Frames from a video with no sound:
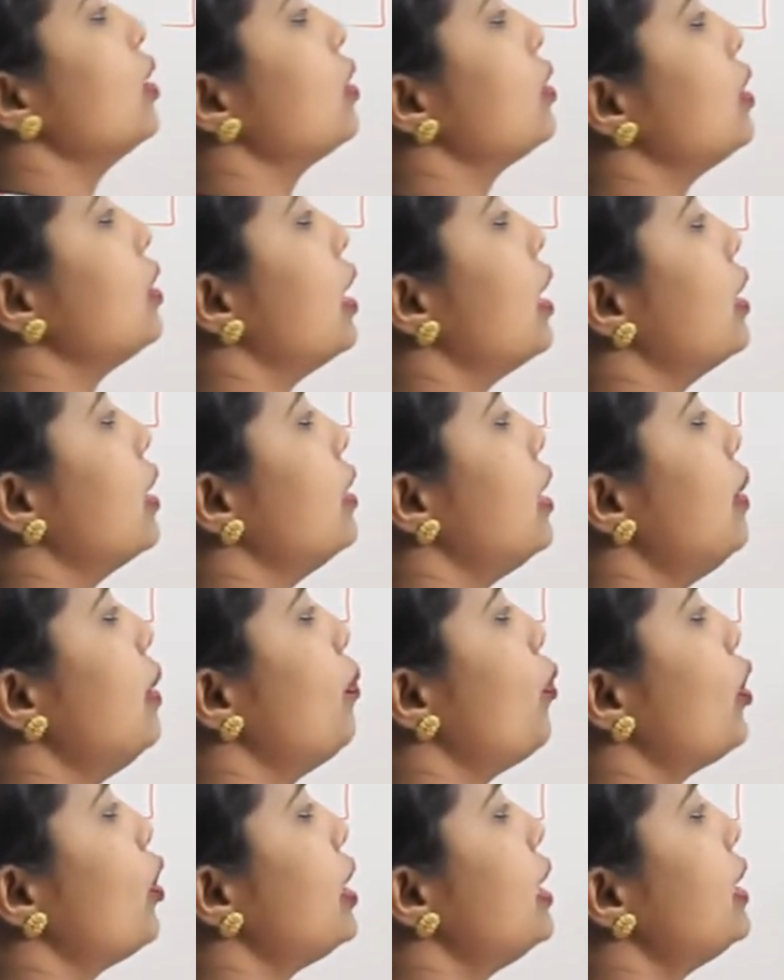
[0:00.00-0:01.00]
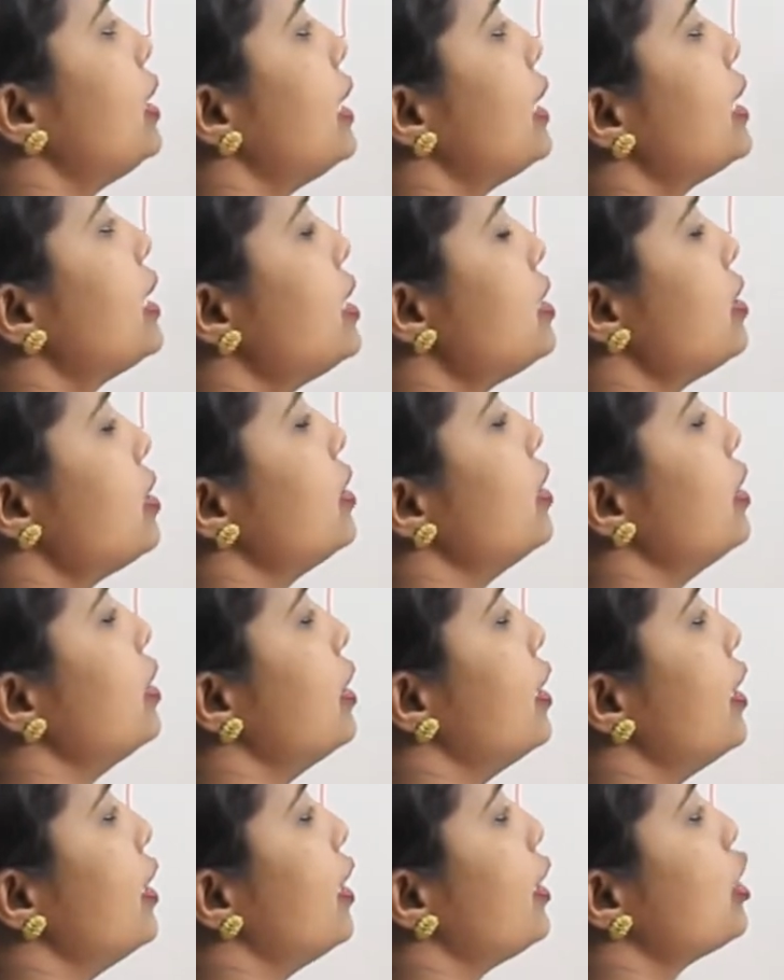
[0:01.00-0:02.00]
The other important thing is
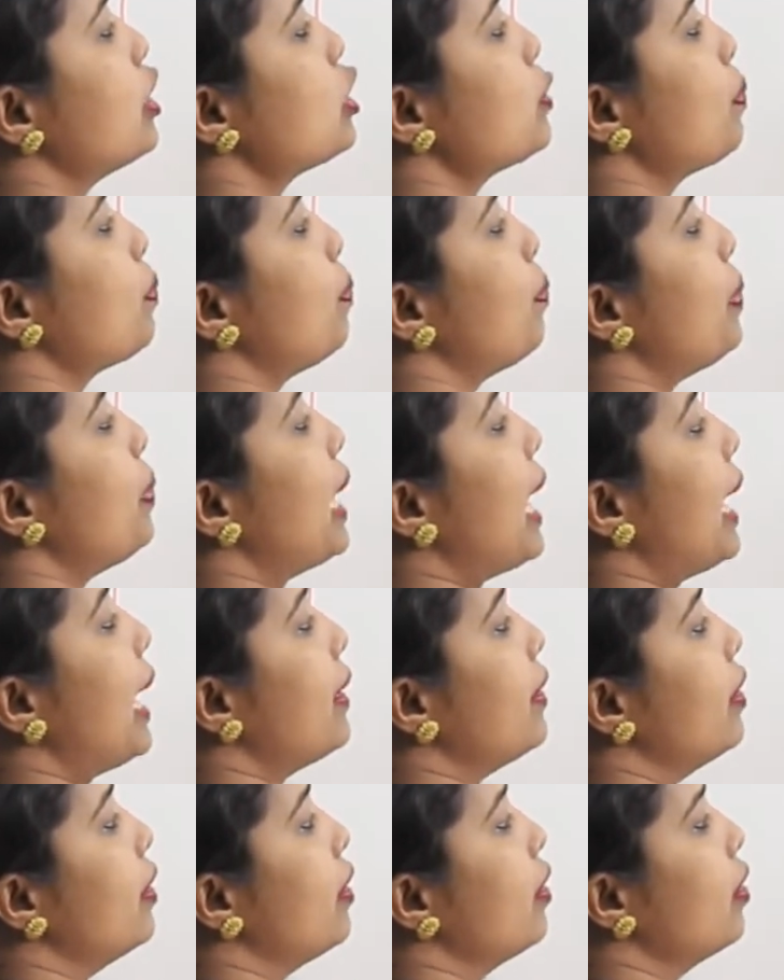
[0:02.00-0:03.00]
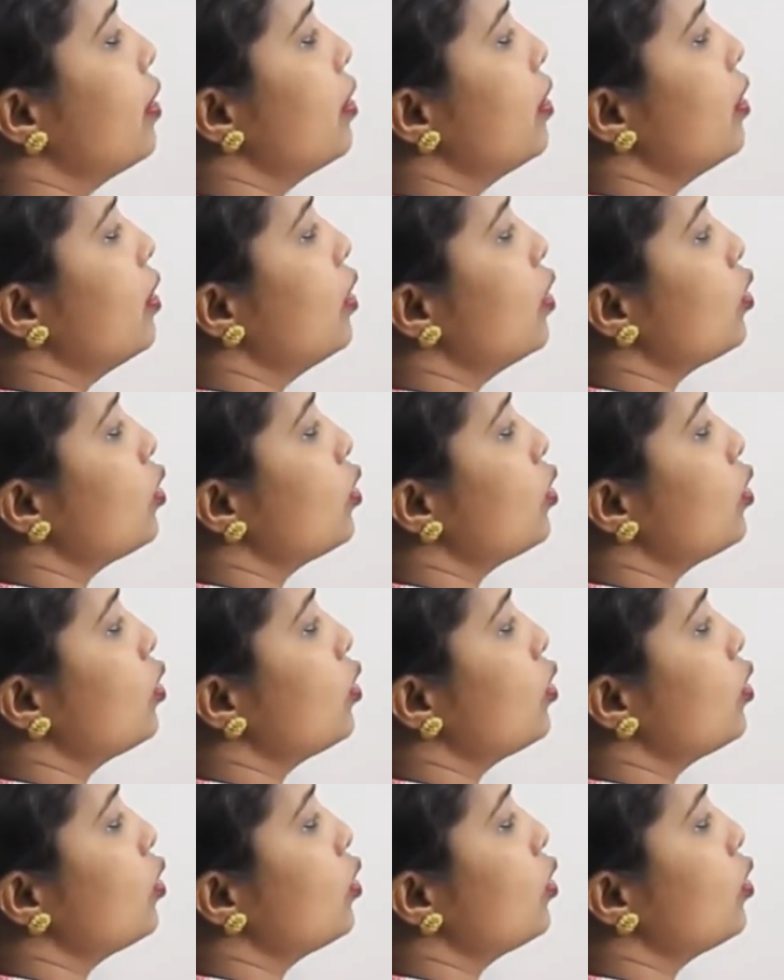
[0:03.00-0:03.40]
it is planar.